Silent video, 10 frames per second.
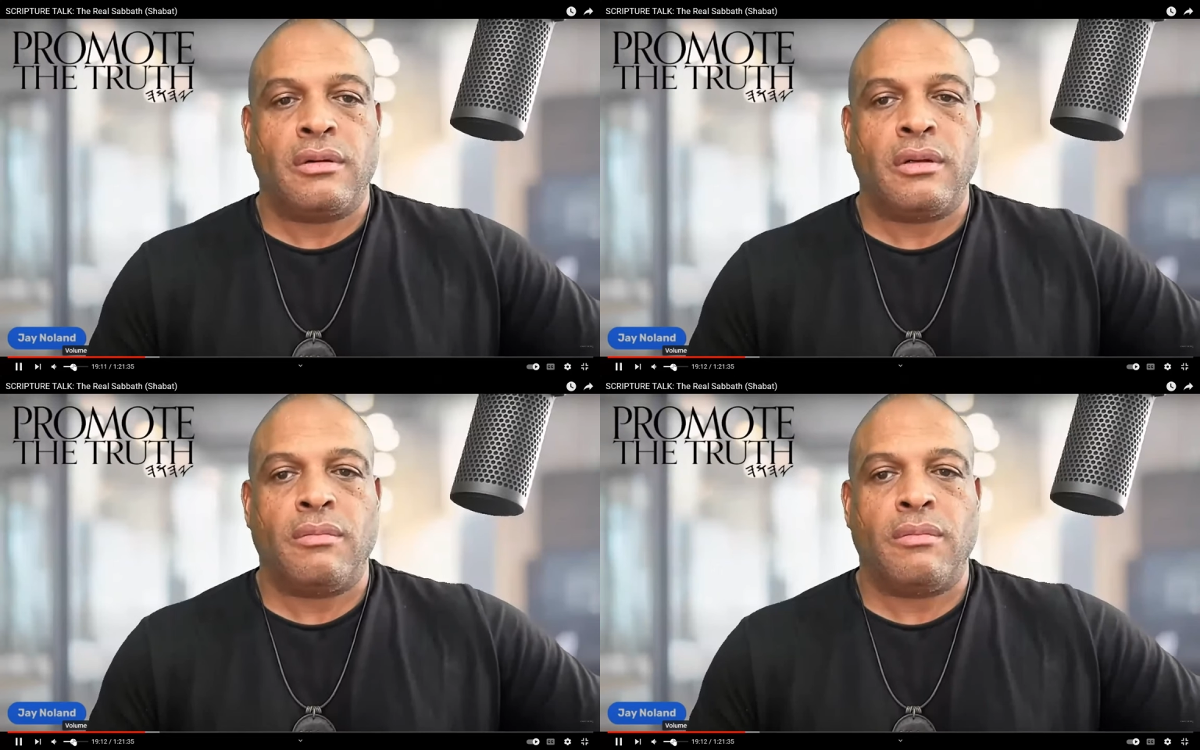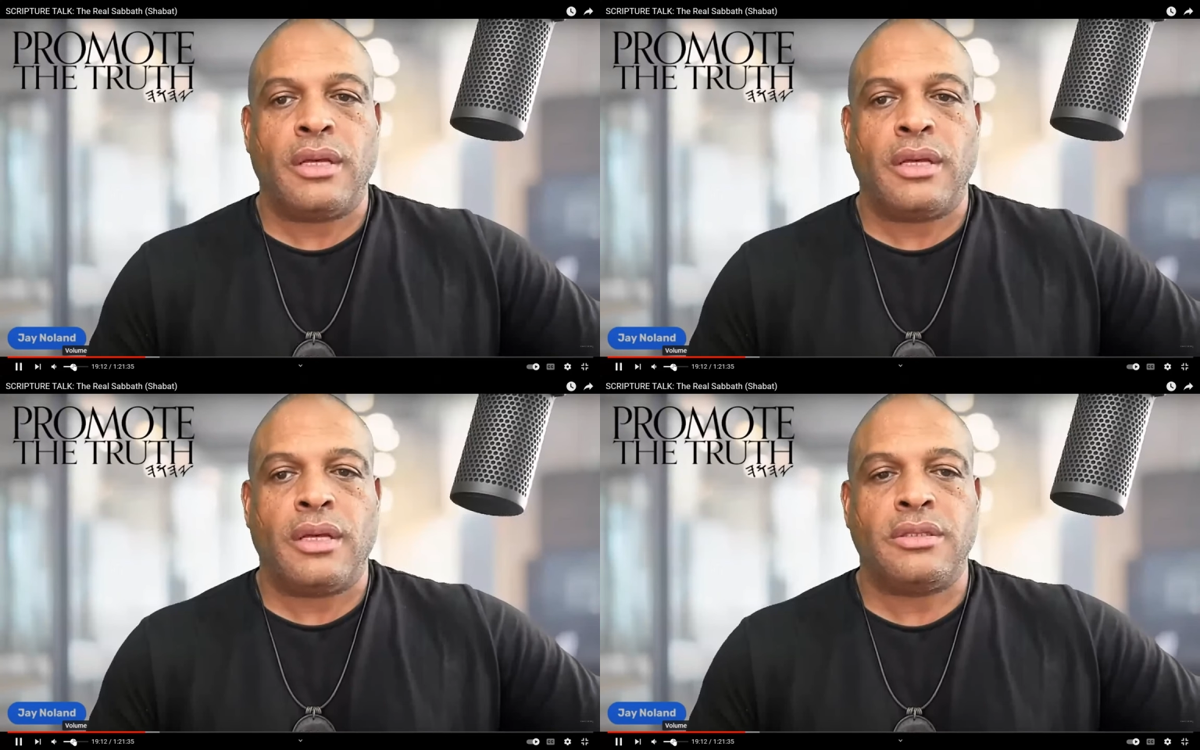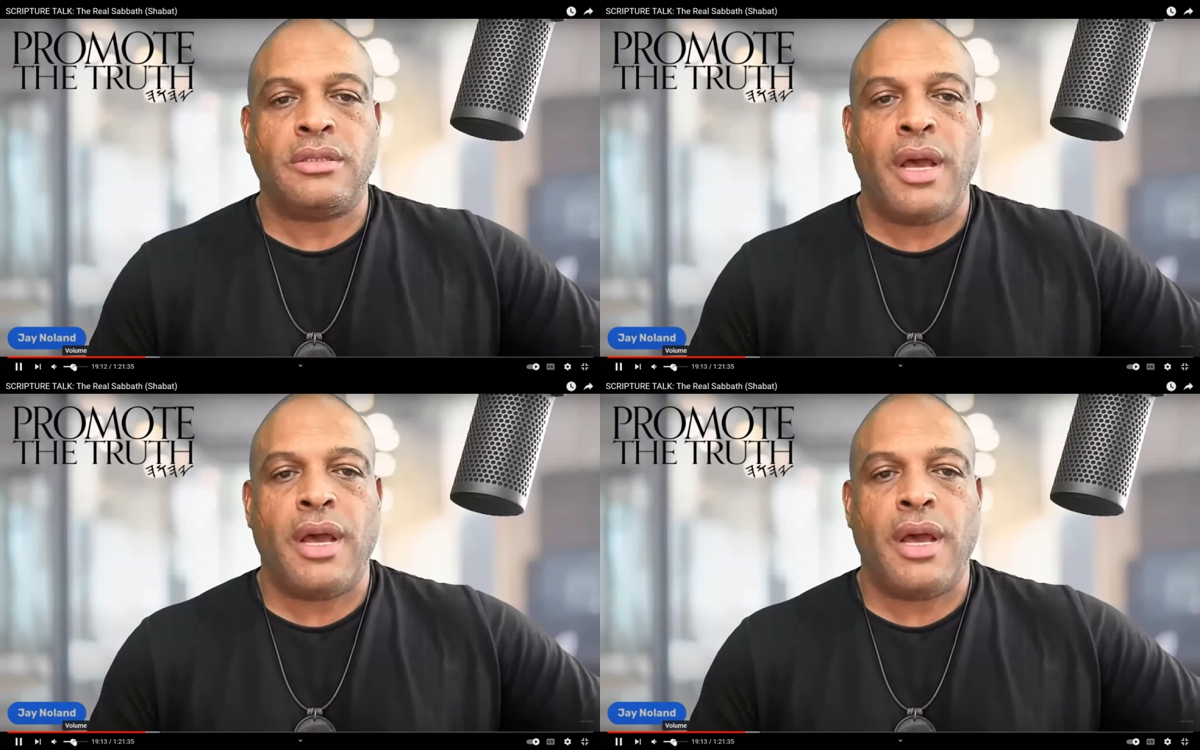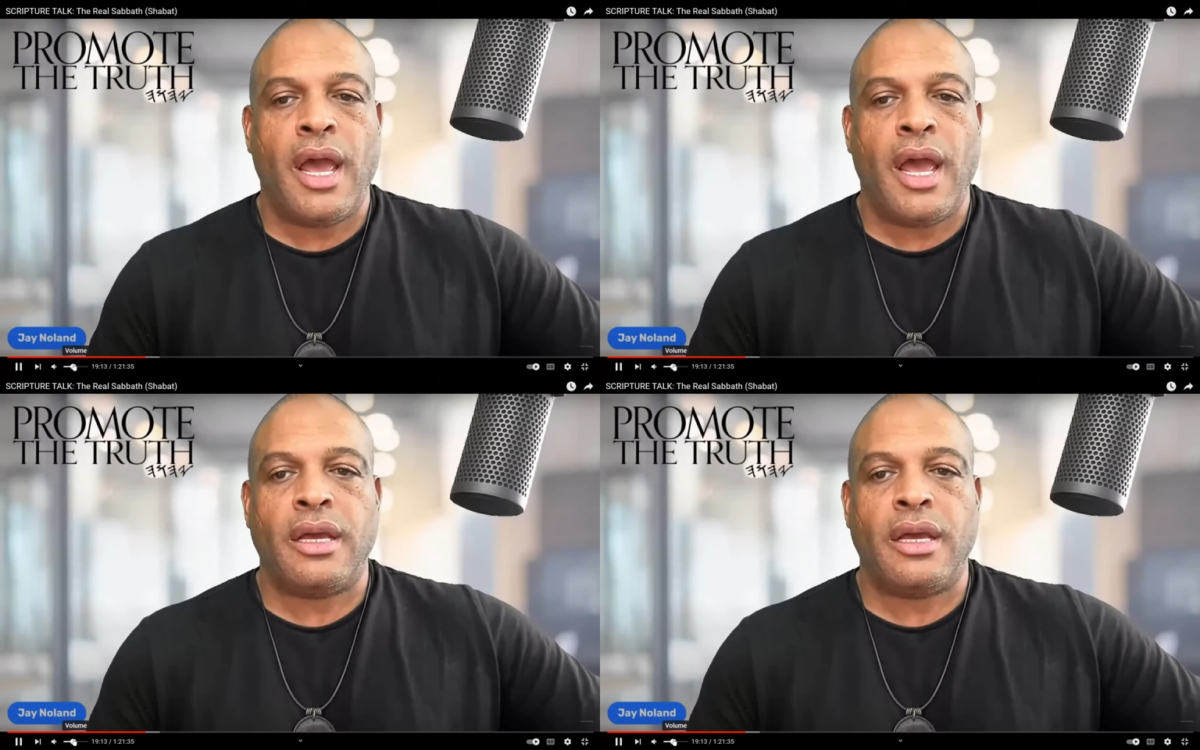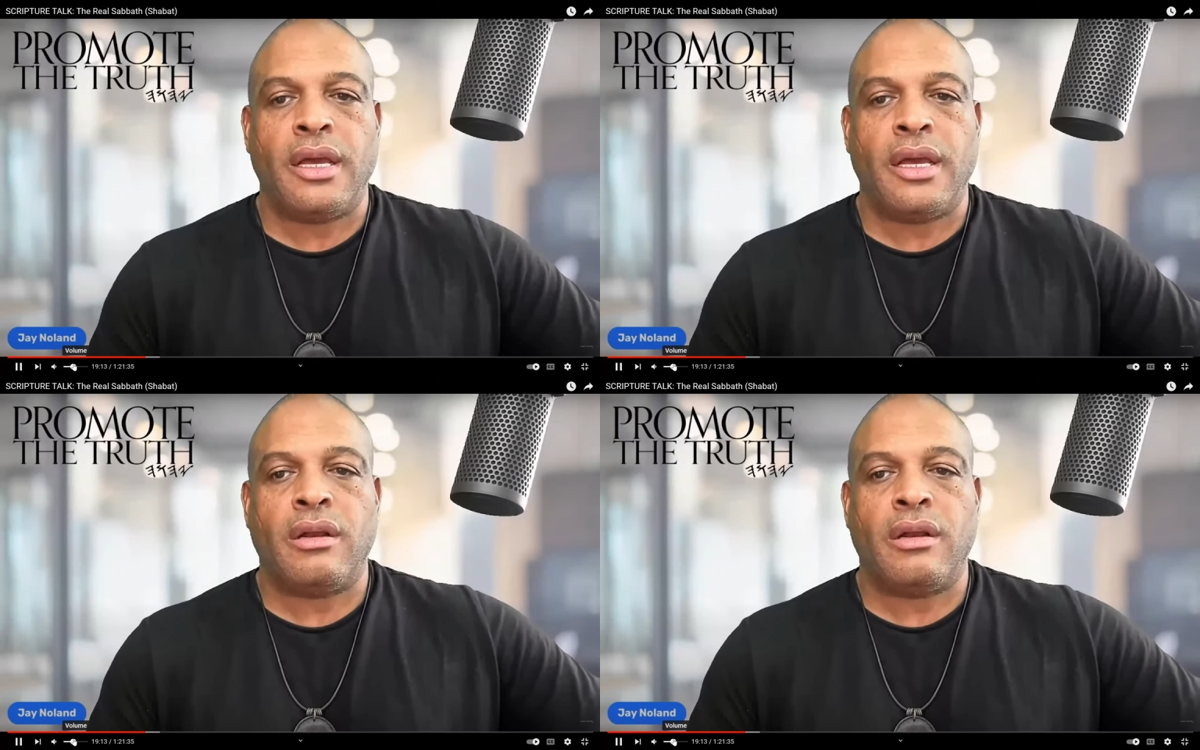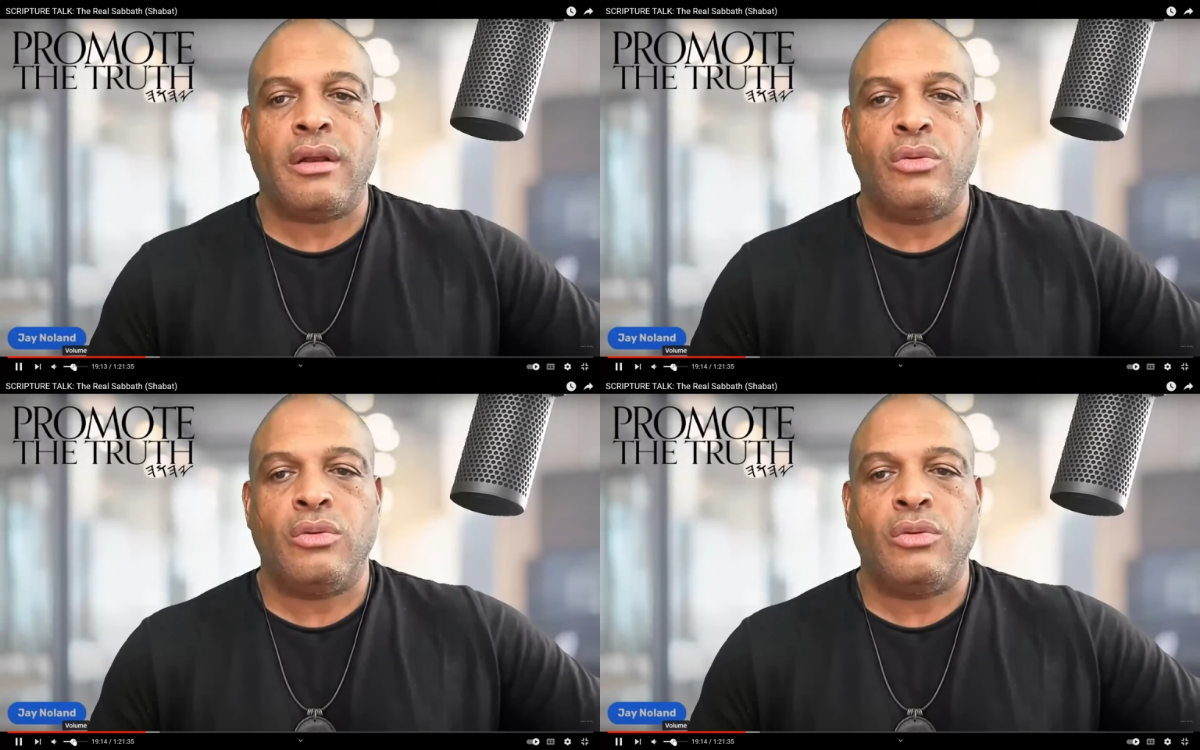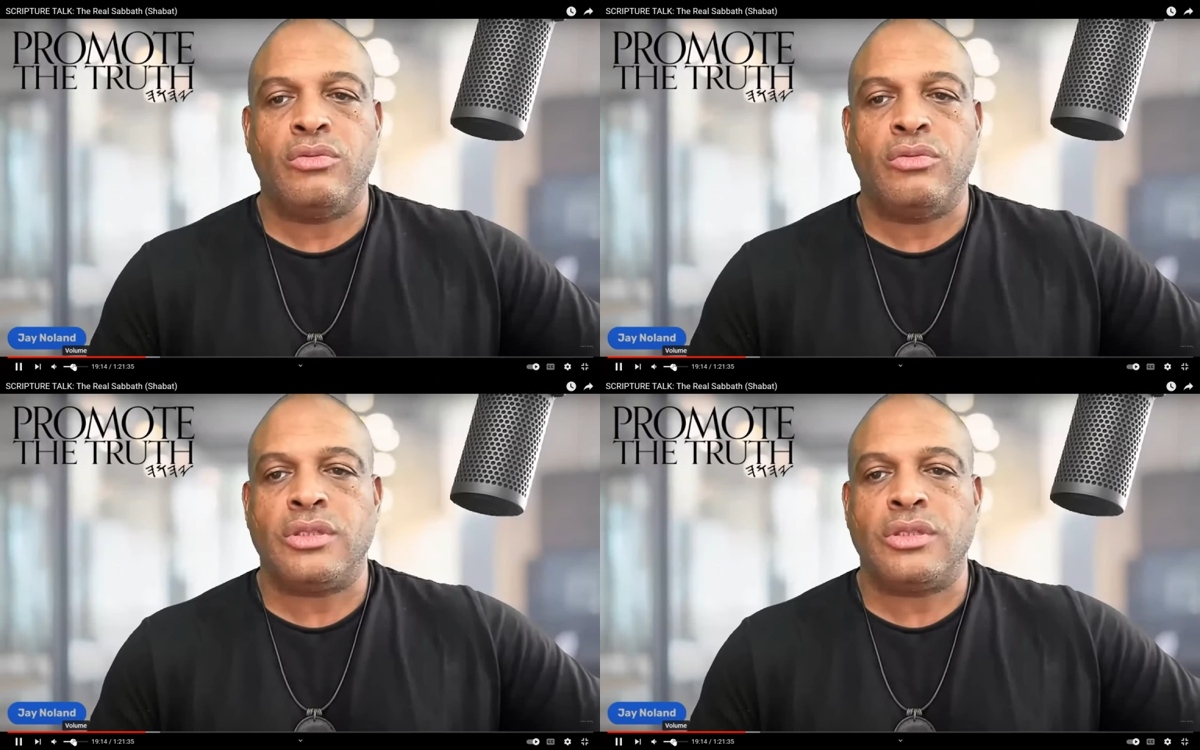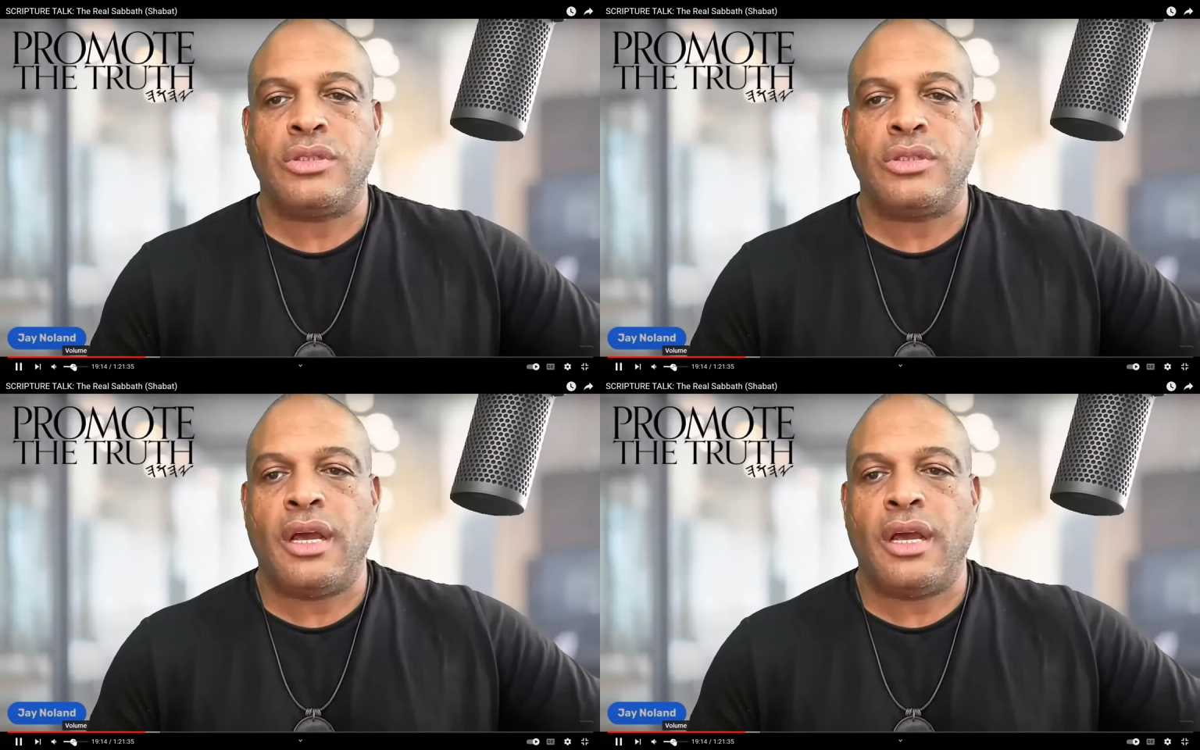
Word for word: Get messages back. Getting close. Yeah.